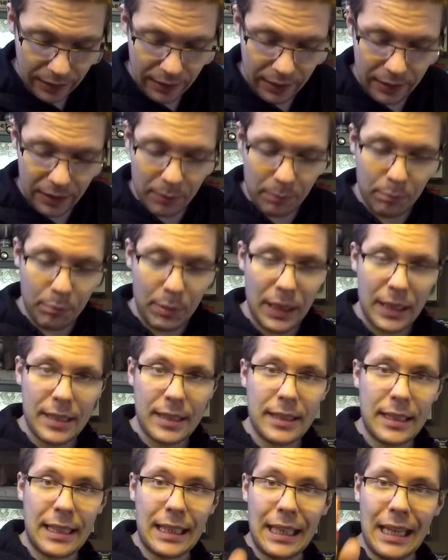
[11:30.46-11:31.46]
that the
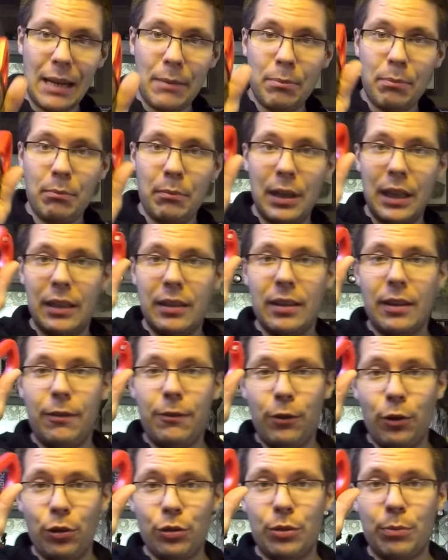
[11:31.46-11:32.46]
best clamp meter
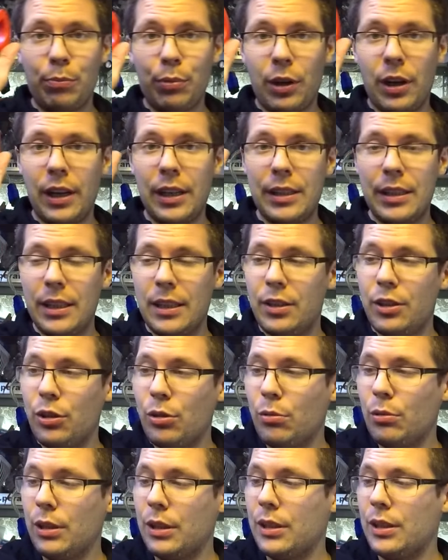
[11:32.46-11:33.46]
for the price is
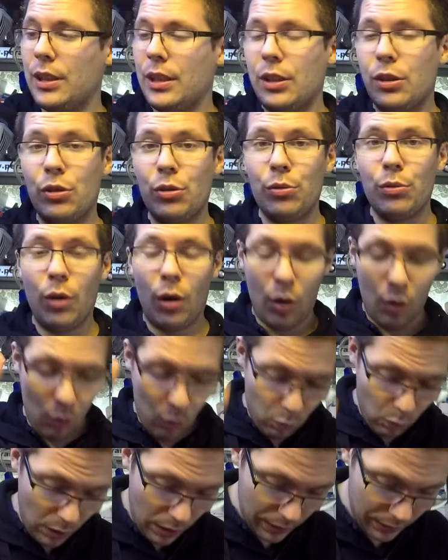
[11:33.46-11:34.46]
Uni-T
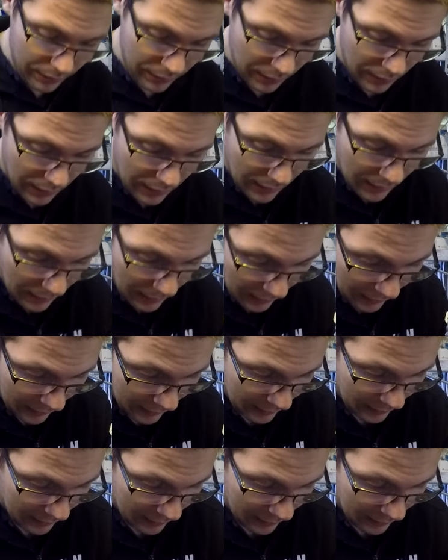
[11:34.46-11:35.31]
201, and